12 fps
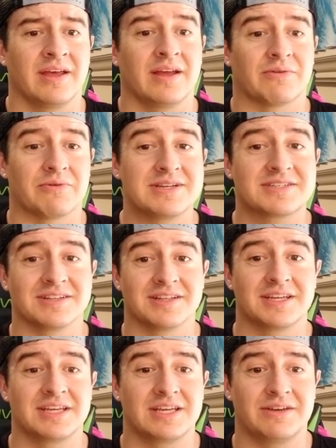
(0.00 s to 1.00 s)

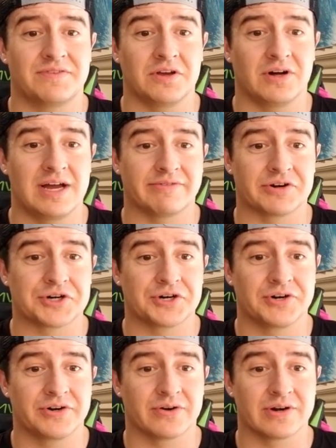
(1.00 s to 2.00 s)
recently, if y'all haven't
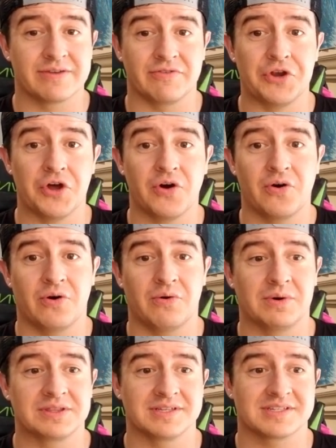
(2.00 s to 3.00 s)
heard or even know
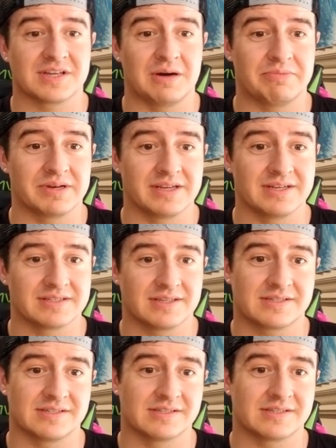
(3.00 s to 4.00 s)
what this company is,
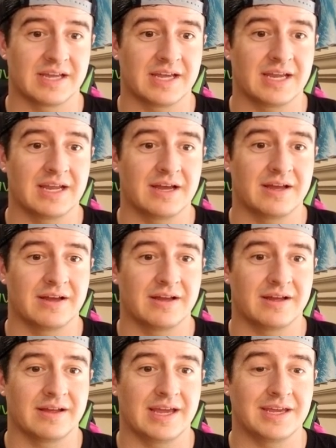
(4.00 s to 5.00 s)
this is a
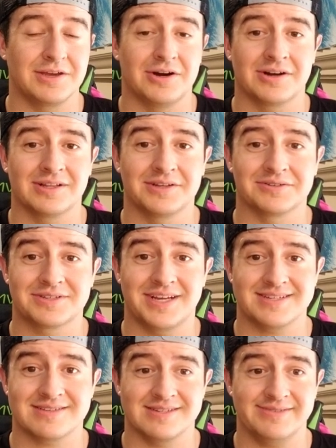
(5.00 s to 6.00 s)
young little
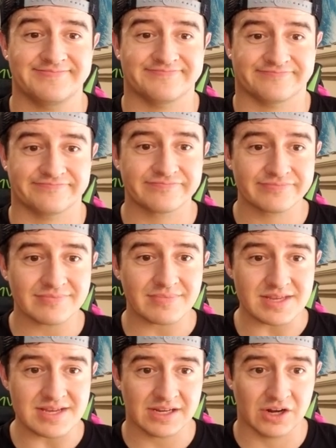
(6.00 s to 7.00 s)
Tesla
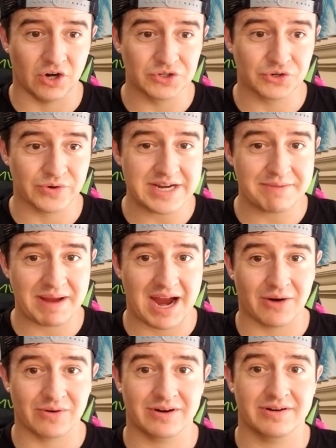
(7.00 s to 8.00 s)
called
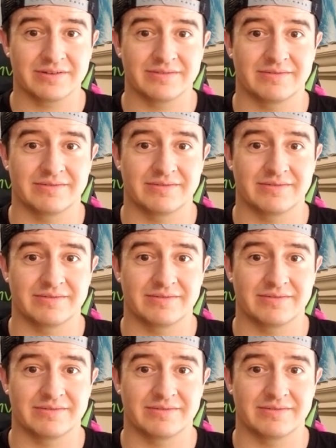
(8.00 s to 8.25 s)
GreenPower.